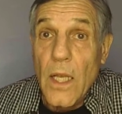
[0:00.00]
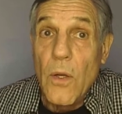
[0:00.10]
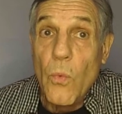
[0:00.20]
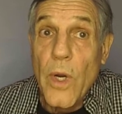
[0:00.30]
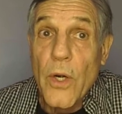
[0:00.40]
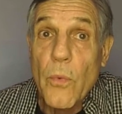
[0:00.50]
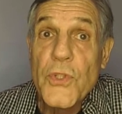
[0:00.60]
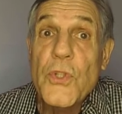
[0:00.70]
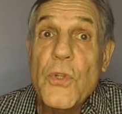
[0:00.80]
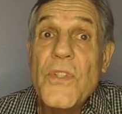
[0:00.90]
where
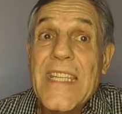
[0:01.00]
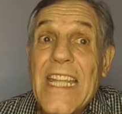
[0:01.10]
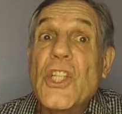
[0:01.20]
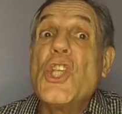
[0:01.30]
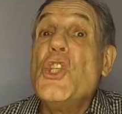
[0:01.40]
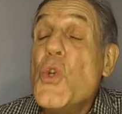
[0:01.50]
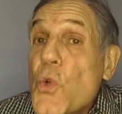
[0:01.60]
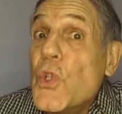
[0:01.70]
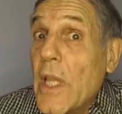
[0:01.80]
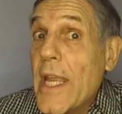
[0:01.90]
students get to
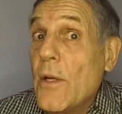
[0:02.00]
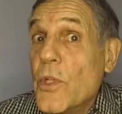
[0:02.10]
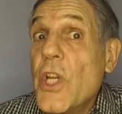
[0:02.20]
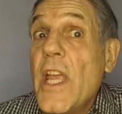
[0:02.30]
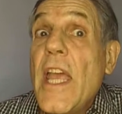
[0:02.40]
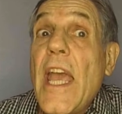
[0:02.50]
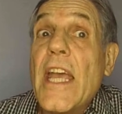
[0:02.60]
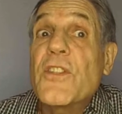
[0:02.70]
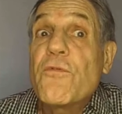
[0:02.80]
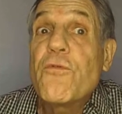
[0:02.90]
use language
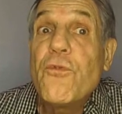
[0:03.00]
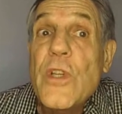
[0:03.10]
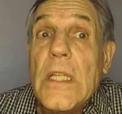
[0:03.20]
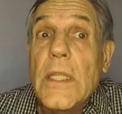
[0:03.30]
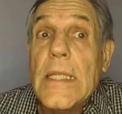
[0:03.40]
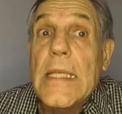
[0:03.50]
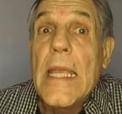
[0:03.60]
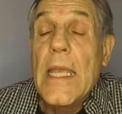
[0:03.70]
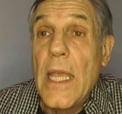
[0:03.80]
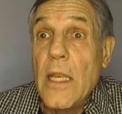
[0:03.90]
as freely
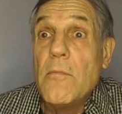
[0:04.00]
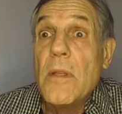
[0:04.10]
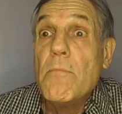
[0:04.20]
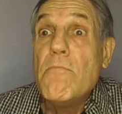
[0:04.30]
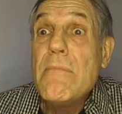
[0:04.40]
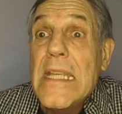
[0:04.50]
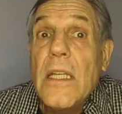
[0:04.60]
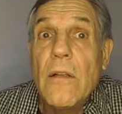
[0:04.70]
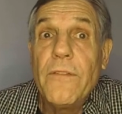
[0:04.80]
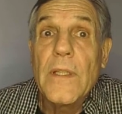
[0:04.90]
and
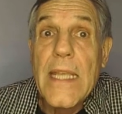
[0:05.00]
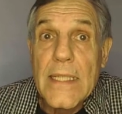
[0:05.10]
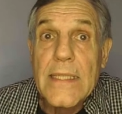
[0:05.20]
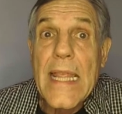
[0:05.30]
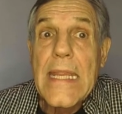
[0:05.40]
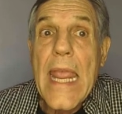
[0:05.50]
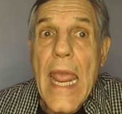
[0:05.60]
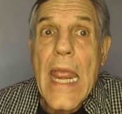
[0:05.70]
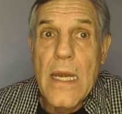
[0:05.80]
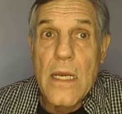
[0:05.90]
meaningfully as they
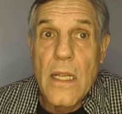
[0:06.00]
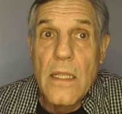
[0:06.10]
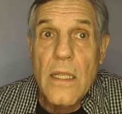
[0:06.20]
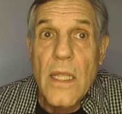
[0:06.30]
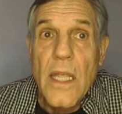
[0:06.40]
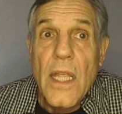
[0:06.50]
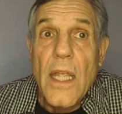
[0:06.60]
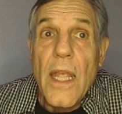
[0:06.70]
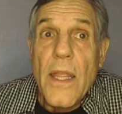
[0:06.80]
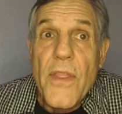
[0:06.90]
can.
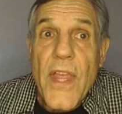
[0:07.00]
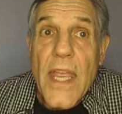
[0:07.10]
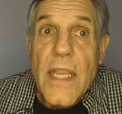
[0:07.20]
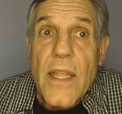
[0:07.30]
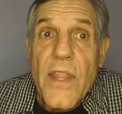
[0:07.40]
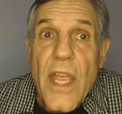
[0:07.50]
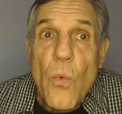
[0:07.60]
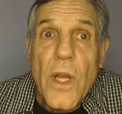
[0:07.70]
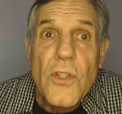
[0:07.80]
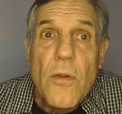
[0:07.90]
They
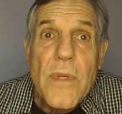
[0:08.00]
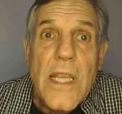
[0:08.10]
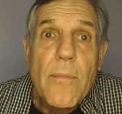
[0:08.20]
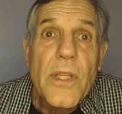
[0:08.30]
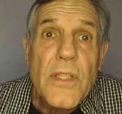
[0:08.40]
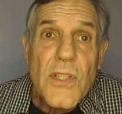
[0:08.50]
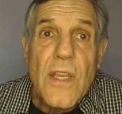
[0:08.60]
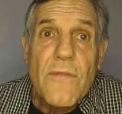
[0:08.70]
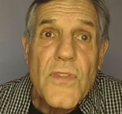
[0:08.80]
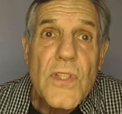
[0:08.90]
want to be able, this
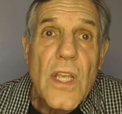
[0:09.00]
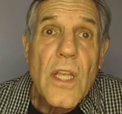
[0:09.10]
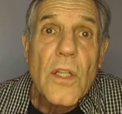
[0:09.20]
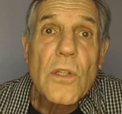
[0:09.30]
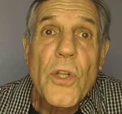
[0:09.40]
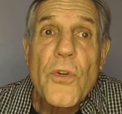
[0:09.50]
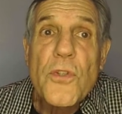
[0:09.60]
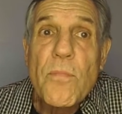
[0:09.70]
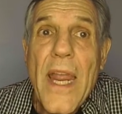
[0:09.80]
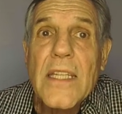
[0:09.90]
gives learners
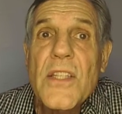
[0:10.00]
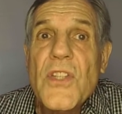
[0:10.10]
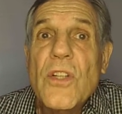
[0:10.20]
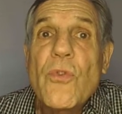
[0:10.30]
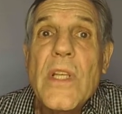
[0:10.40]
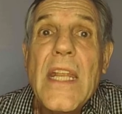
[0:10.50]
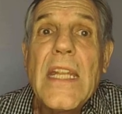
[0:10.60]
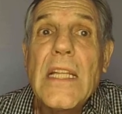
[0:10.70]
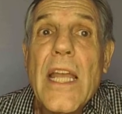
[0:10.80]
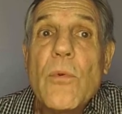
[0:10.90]
practice in
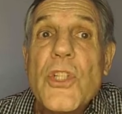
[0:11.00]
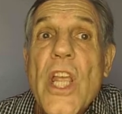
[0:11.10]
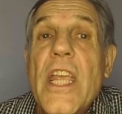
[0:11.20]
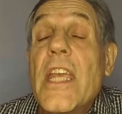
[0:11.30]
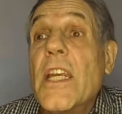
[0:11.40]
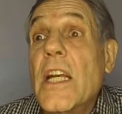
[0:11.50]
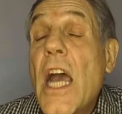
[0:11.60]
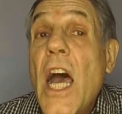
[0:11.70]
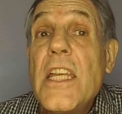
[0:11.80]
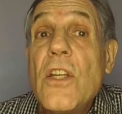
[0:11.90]
creating language in a
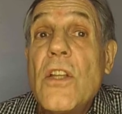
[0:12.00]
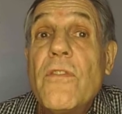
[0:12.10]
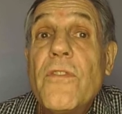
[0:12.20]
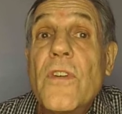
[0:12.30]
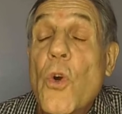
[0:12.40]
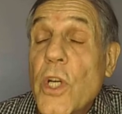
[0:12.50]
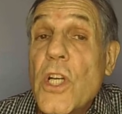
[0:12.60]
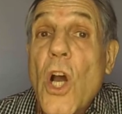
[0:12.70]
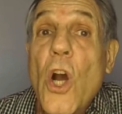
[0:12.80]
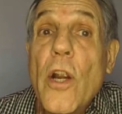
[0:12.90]
kind of, according to
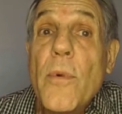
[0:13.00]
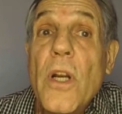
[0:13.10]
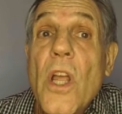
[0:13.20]
Harmer,